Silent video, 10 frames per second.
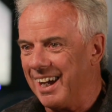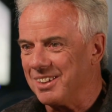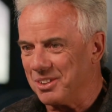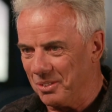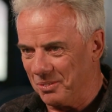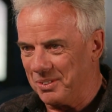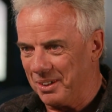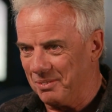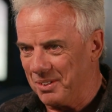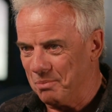And so
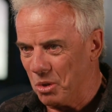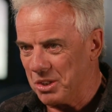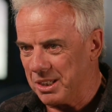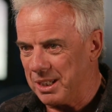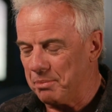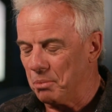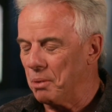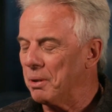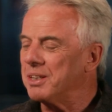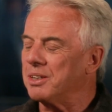they're, they're more
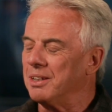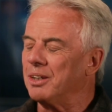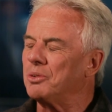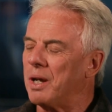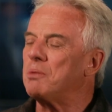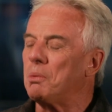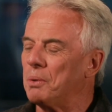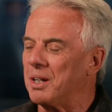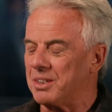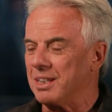susceptible. But it's an incredible
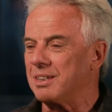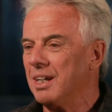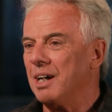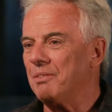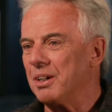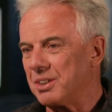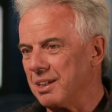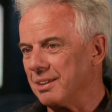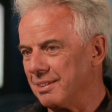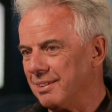process of our
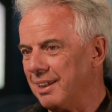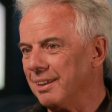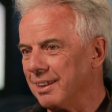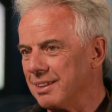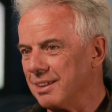skin healing